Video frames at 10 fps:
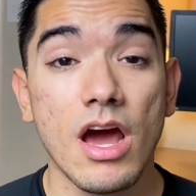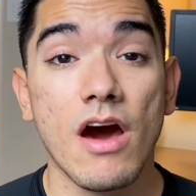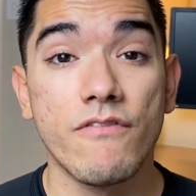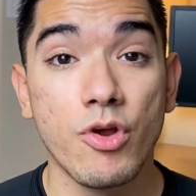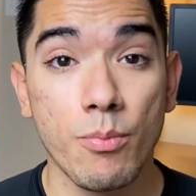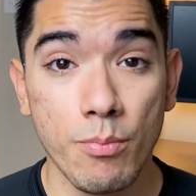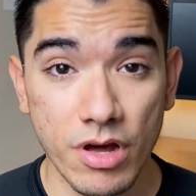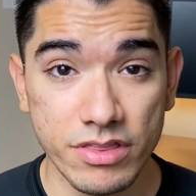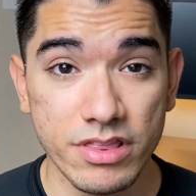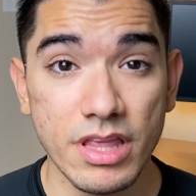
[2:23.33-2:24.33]
of your
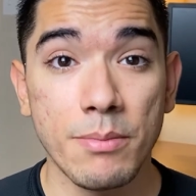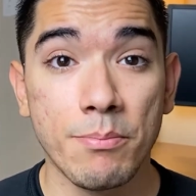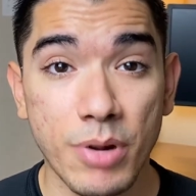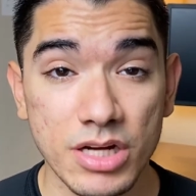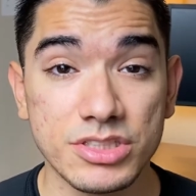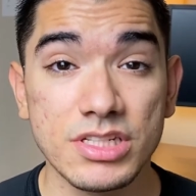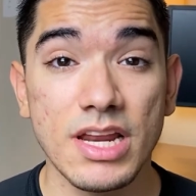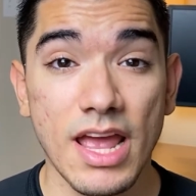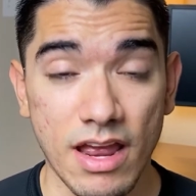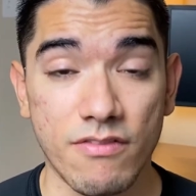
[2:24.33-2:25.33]
monthly
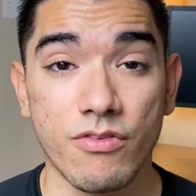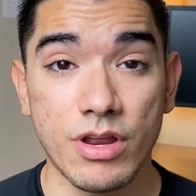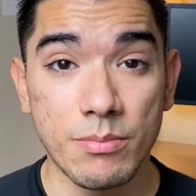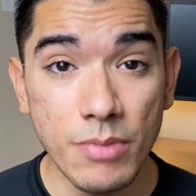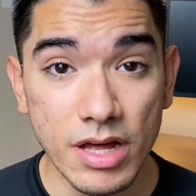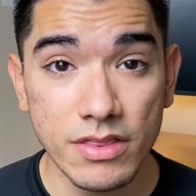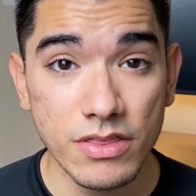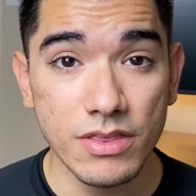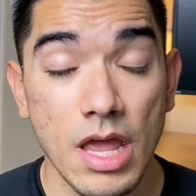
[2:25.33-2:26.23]
budget every month.